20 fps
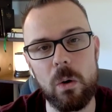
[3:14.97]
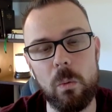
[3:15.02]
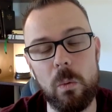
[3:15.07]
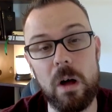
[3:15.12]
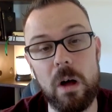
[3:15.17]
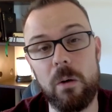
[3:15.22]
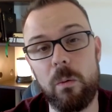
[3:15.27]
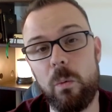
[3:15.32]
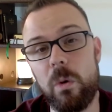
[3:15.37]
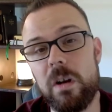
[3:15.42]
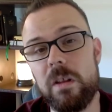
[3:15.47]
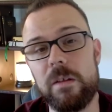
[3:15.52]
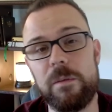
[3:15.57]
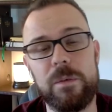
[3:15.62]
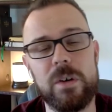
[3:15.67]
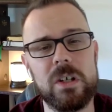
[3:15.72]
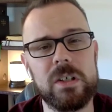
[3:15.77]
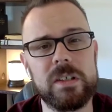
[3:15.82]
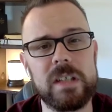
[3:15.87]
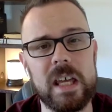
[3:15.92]
Well, one of the
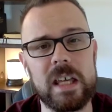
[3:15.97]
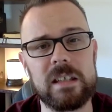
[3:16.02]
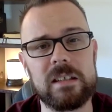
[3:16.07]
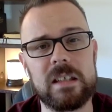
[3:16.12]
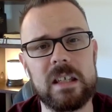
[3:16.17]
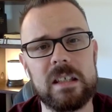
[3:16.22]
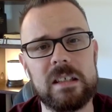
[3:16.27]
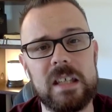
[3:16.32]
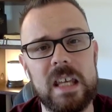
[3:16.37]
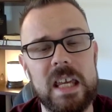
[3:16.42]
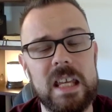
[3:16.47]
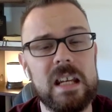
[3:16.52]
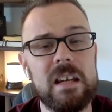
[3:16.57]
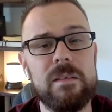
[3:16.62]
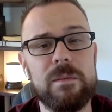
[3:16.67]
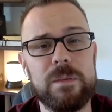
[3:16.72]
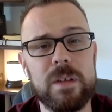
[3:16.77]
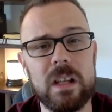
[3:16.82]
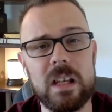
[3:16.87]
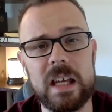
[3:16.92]
first things is he
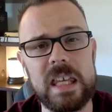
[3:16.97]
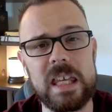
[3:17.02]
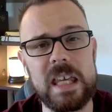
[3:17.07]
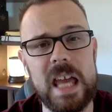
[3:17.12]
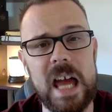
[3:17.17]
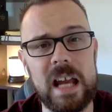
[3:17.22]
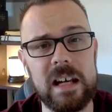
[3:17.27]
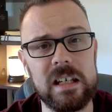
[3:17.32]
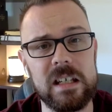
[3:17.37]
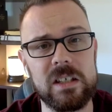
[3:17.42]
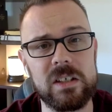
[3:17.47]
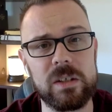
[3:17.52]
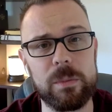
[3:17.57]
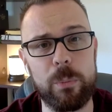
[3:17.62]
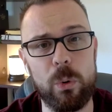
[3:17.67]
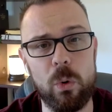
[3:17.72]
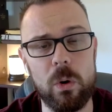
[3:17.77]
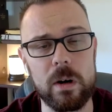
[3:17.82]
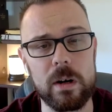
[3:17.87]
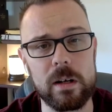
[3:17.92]
didn't feel like he had any
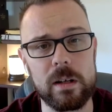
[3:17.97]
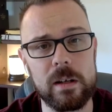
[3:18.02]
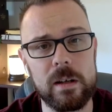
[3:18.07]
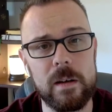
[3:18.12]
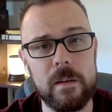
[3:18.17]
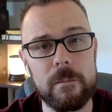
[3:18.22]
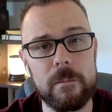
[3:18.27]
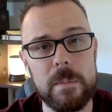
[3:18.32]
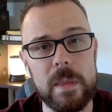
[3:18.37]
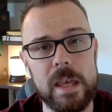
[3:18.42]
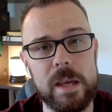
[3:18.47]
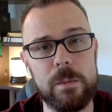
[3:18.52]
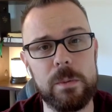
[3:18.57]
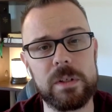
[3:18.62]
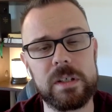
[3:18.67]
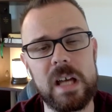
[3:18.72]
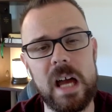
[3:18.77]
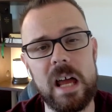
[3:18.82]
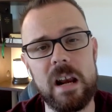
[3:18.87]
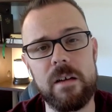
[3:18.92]
support. He
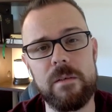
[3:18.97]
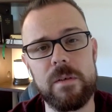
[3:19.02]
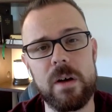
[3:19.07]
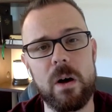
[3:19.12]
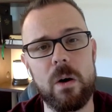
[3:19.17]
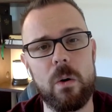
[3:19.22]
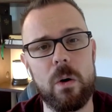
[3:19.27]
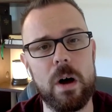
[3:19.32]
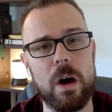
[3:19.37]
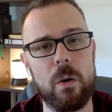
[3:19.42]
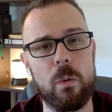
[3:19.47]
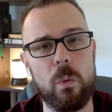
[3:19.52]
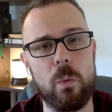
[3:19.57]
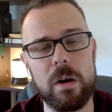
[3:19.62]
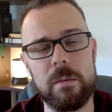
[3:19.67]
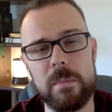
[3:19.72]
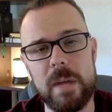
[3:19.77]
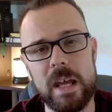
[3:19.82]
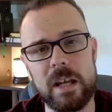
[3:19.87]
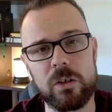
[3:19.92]
was kind of a
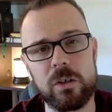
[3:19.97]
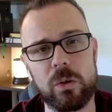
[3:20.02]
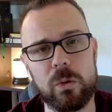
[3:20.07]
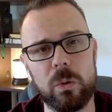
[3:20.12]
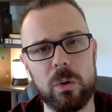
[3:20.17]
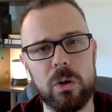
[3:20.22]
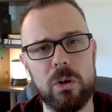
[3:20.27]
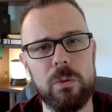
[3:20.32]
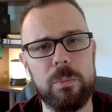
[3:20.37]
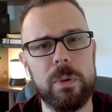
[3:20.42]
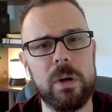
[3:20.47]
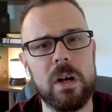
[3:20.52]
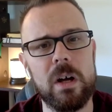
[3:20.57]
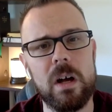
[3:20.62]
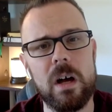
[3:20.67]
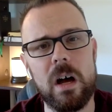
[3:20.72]
one-man group.